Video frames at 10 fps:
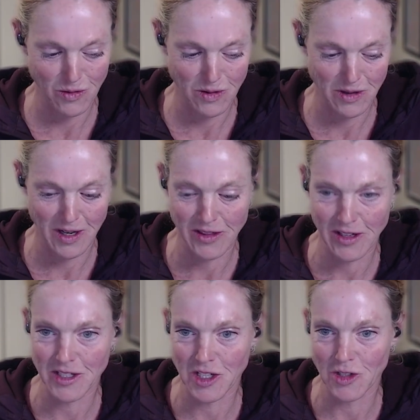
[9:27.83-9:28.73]
"Well, I
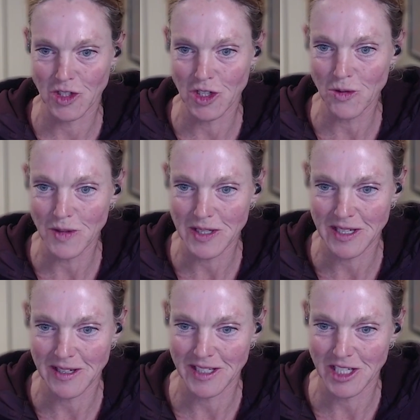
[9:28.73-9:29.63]
thought zone two was
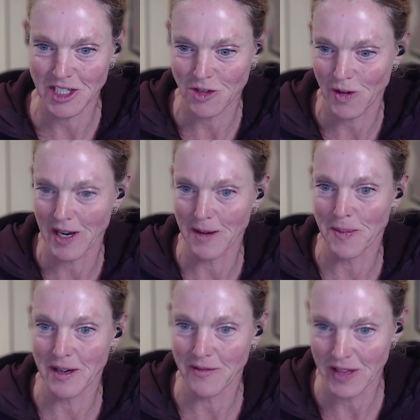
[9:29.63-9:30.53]
a uh, just right
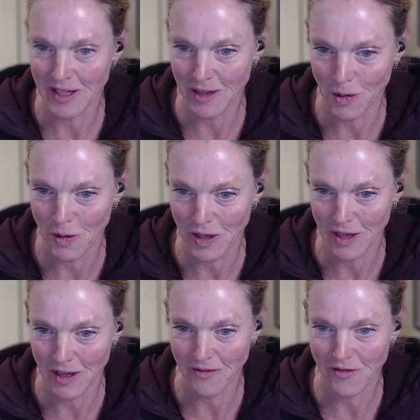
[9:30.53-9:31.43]
above the
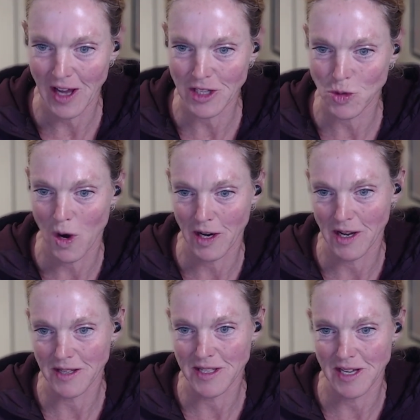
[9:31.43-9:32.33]
the fast
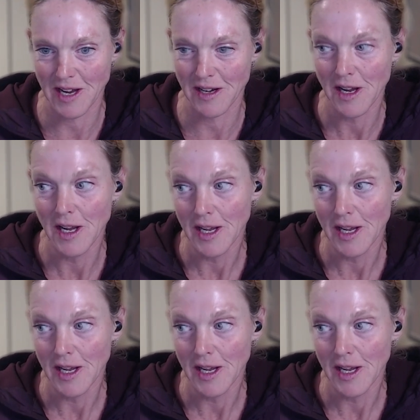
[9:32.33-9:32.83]
walking state."